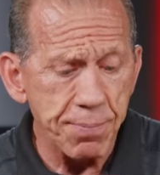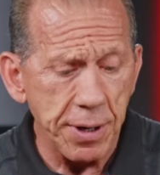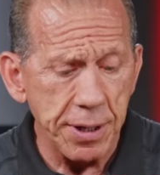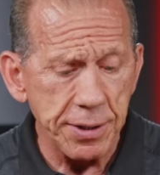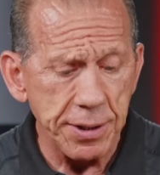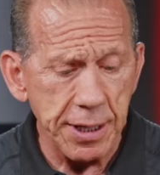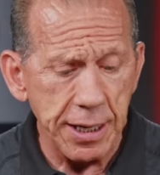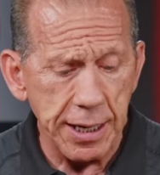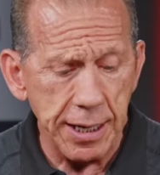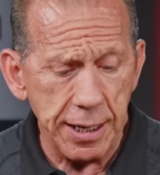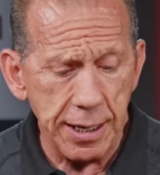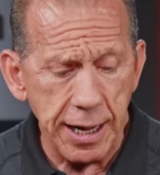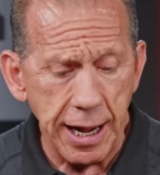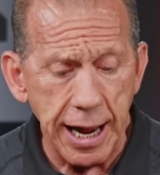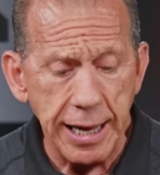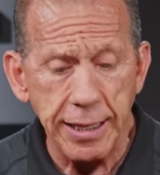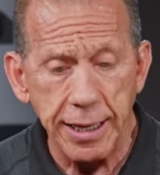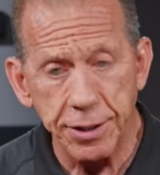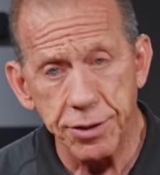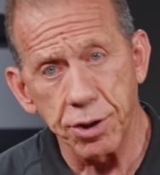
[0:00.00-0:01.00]
But uh,
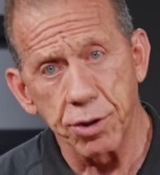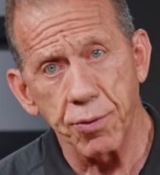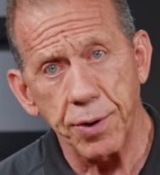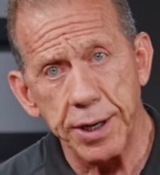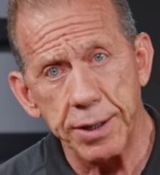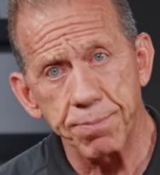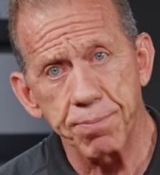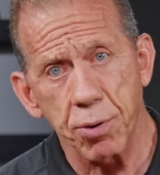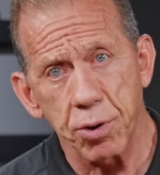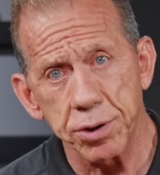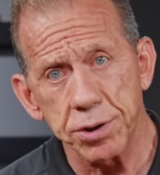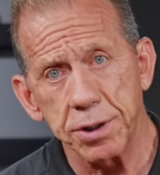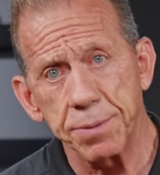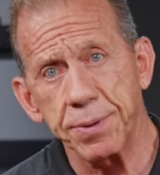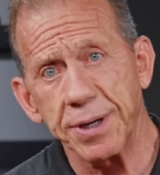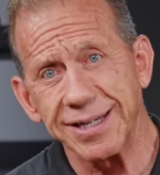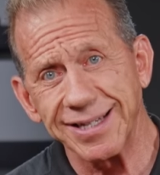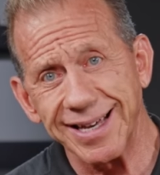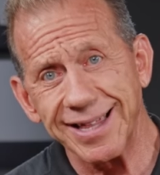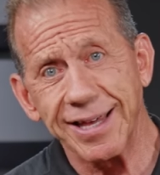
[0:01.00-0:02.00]
I like the green personally
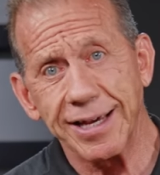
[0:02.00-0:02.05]
because I